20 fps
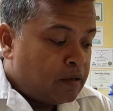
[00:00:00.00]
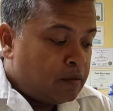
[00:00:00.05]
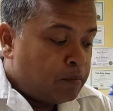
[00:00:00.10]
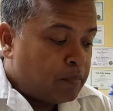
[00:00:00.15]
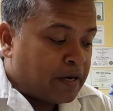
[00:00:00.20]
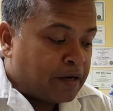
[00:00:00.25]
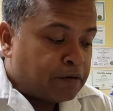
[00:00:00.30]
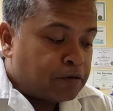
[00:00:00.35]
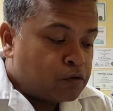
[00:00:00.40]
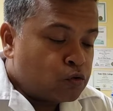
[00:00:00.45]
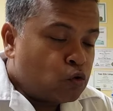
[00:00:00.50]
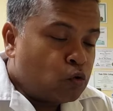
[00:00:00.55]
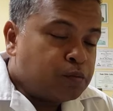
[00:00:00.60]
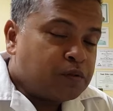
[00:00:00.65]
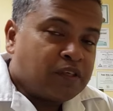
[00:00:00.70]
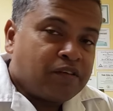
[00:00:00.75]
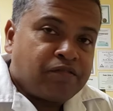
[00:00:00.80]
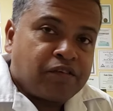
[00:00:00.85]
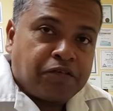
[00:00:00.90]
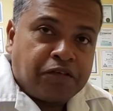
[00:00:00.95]

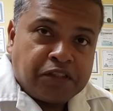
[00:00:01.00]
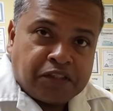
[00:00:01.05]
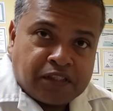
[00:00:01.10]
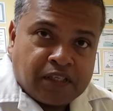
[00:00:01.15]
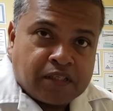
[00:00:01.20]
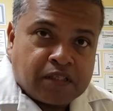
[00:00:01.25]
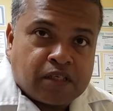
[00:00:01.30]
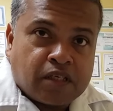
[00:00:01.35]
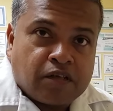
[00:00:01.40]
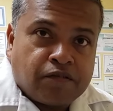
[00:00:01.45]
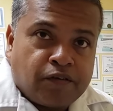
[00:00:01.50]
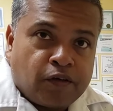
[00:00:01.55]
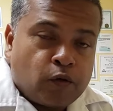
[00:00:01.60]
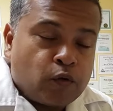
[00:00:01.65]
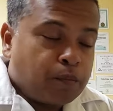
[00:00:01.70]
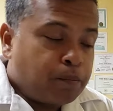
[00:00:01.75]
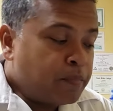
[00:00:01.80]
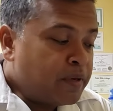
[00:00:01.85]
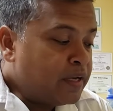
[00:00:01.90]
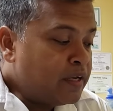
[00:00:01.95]
Microscopes are very sensitive
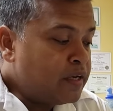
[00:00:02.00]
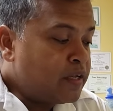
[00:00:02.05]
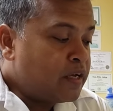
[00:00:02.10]
equipment.